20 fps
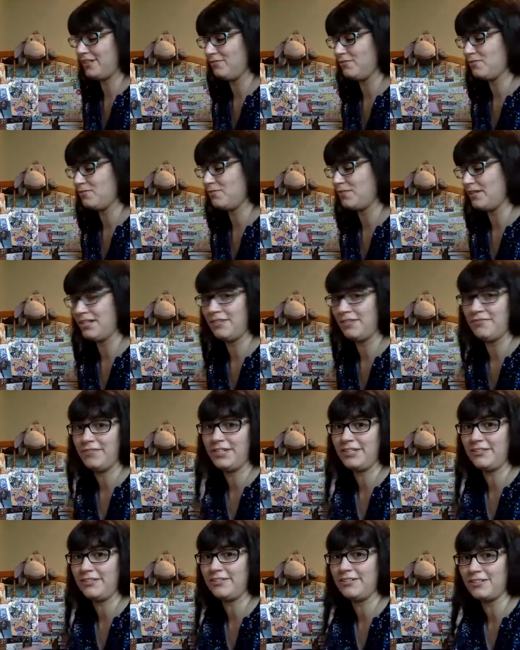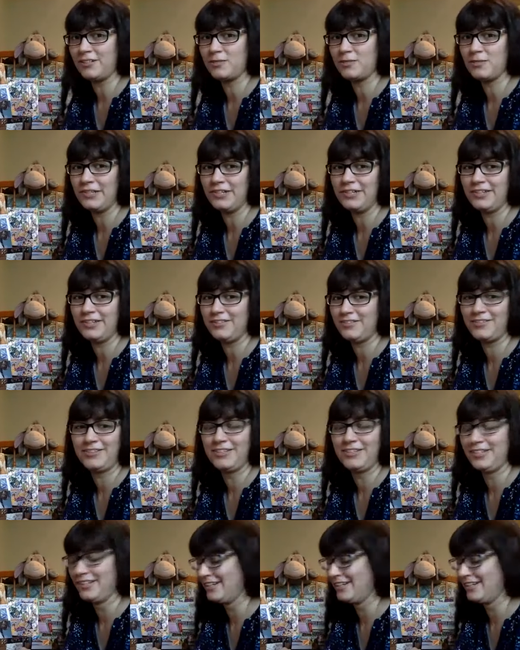It was a very good experience.